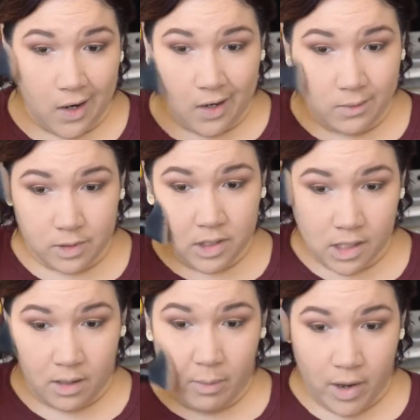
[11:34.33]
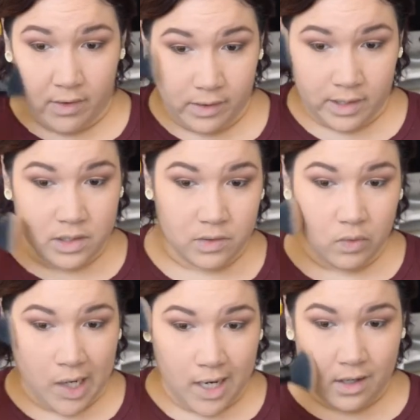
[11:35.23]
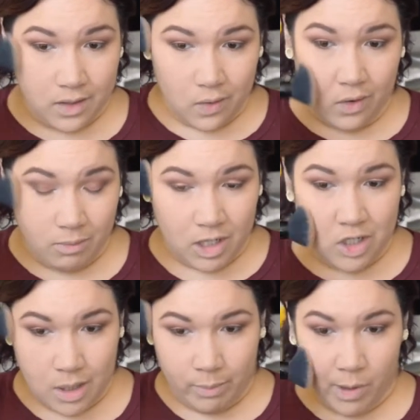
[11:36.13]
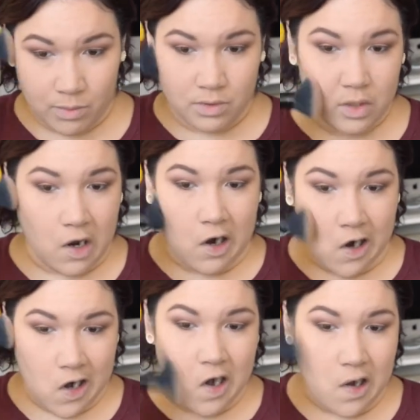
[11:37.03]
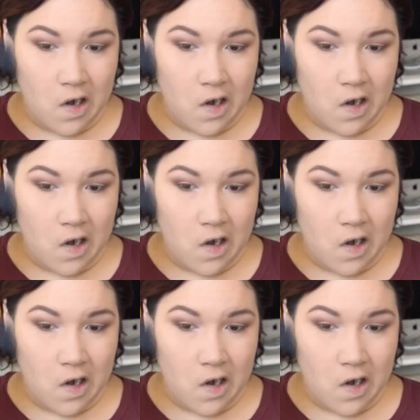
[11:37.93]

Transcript: And I'm just going to put this right where my cheekbones are.